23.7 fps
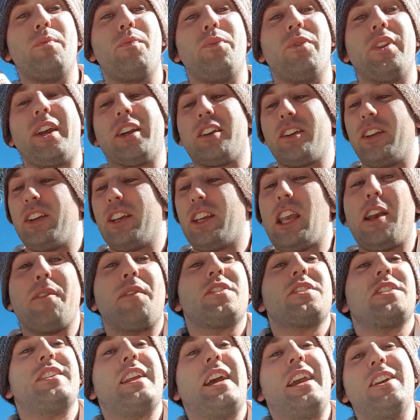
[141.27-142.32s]
Like, give
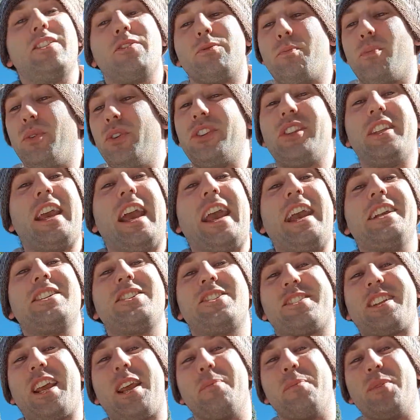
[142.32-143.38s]
us an age, put the age
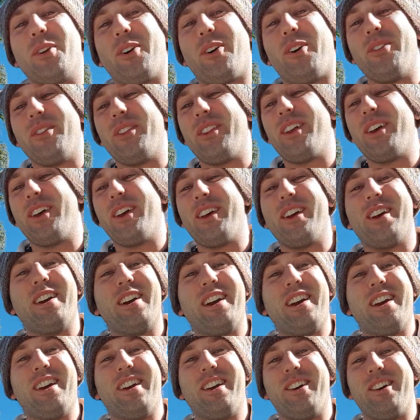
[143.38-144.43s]
statement on
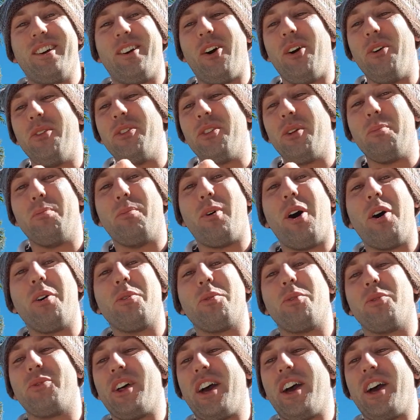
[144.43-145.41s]
the bottle.